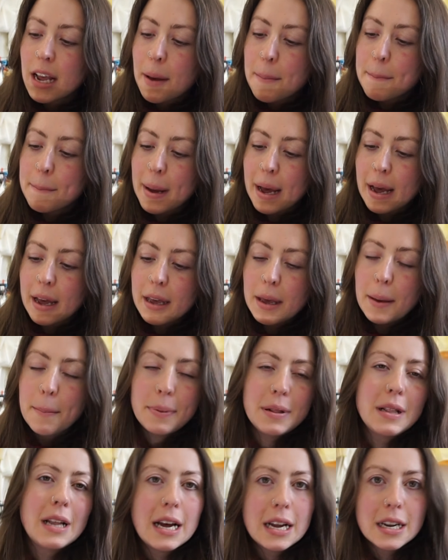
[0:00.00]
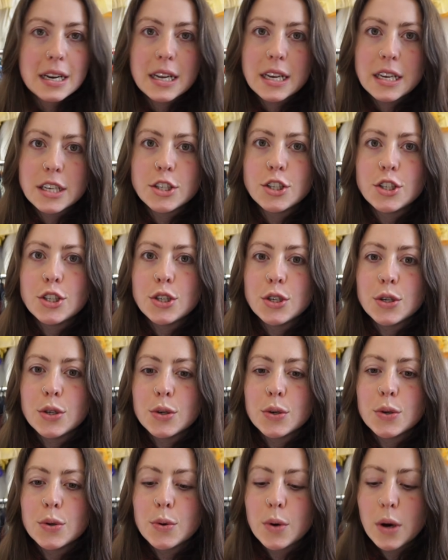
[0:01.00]
my plan is
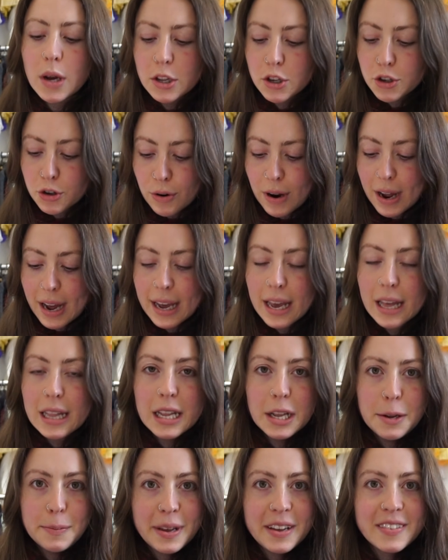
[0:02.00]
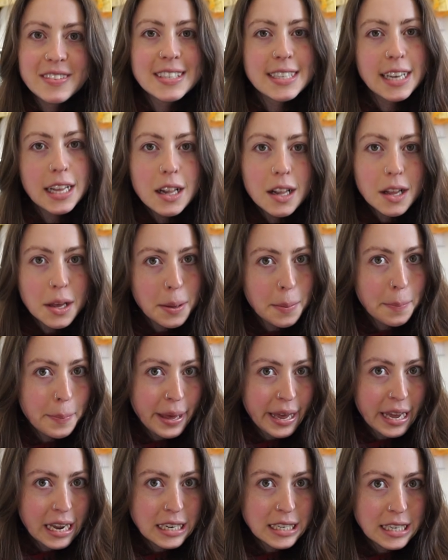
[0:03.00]
to try a little bit of silk
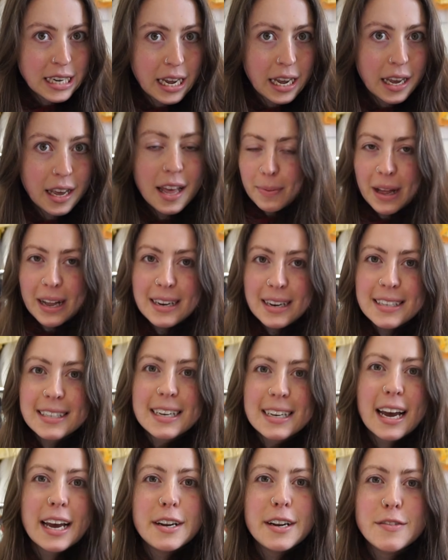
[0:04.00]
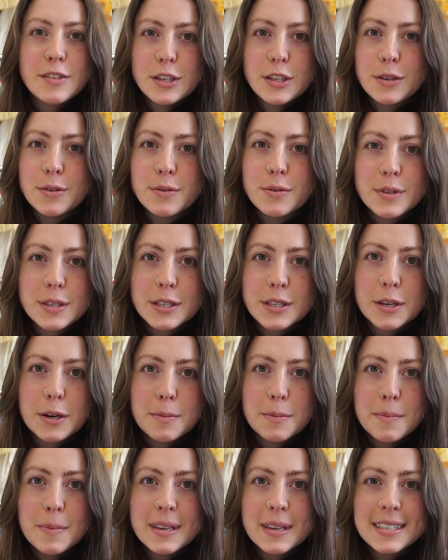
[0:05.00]
painting. The plan is to kind of do
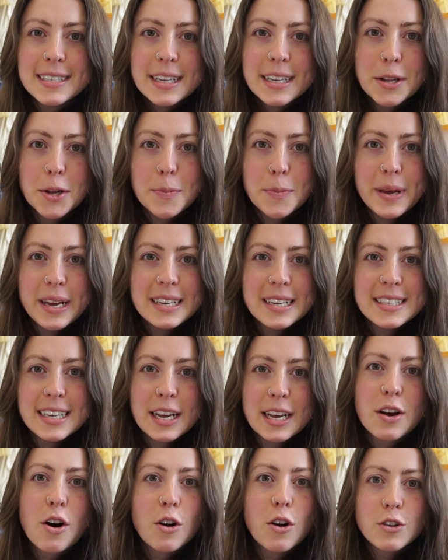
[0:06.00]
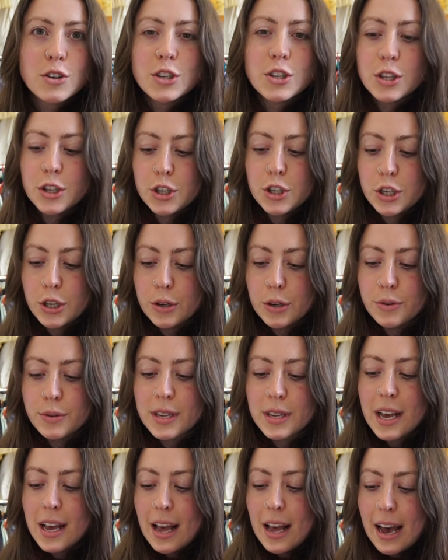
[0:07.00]
some silk painting onto the shoes
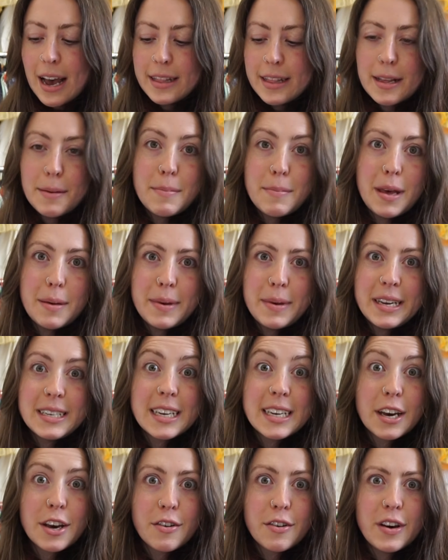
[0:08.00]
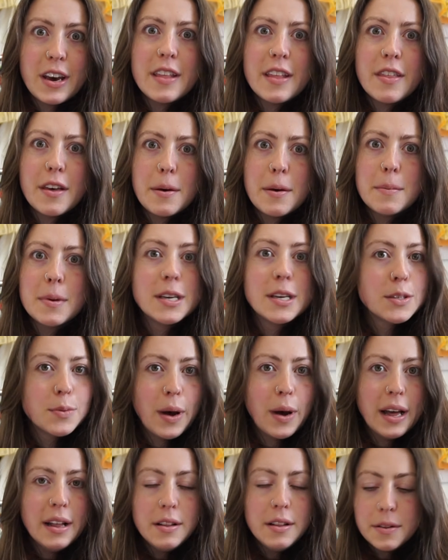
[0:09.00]
and then maybe decorate them as
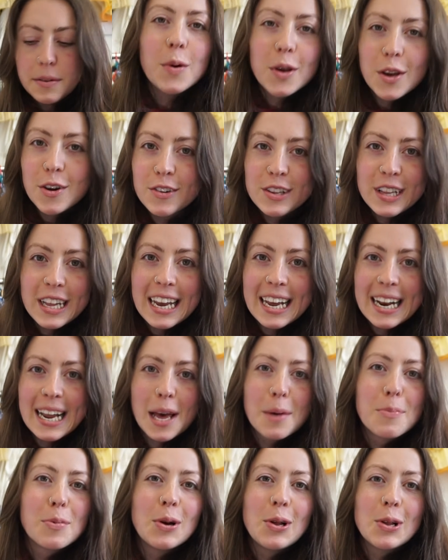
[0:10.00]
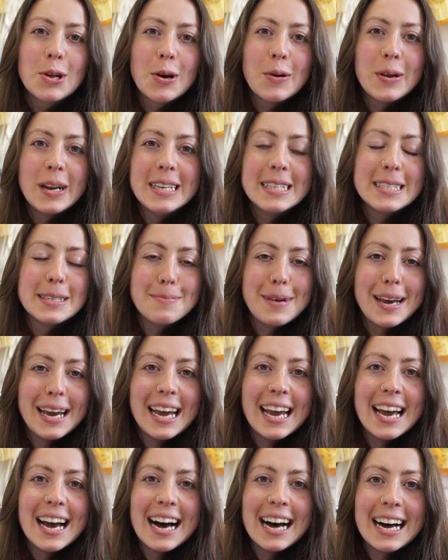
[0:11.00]
well. We're currently in April going into
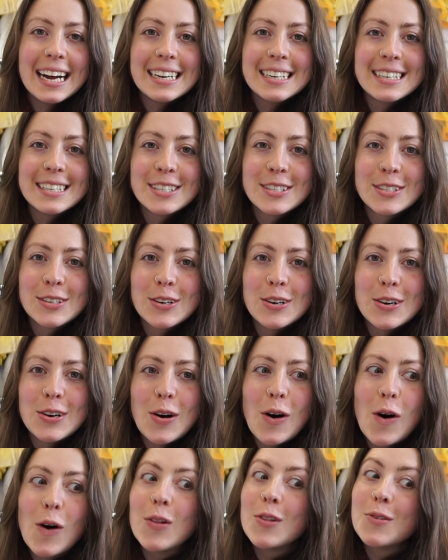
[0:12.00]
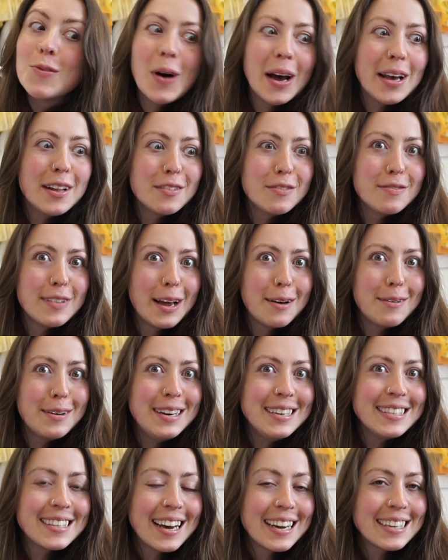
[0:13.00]
May, and so all the
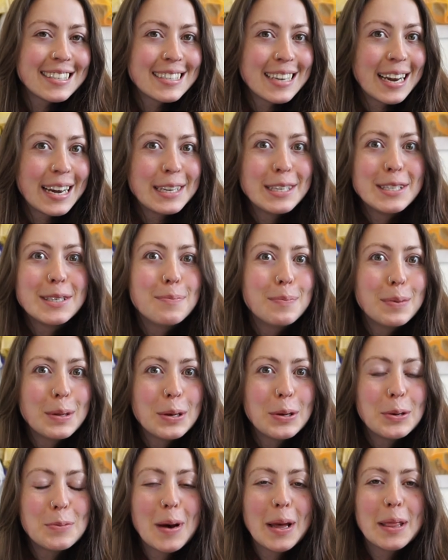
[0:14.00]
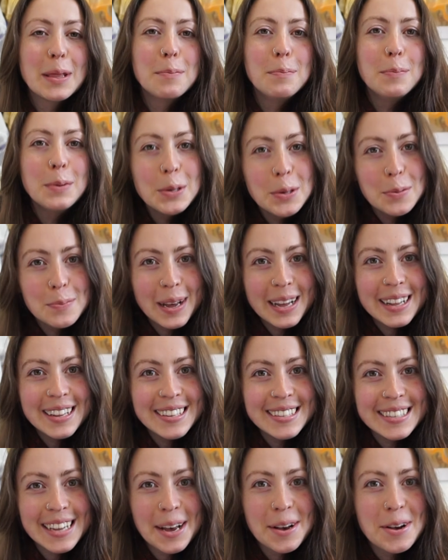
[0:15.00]
wildflowers are starting to bloom and the
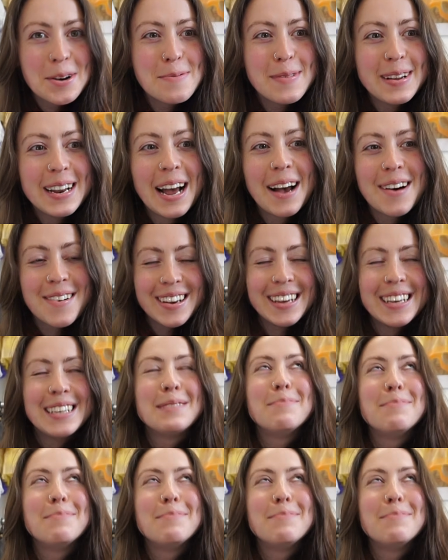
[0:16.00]
bluebells are coming out. It is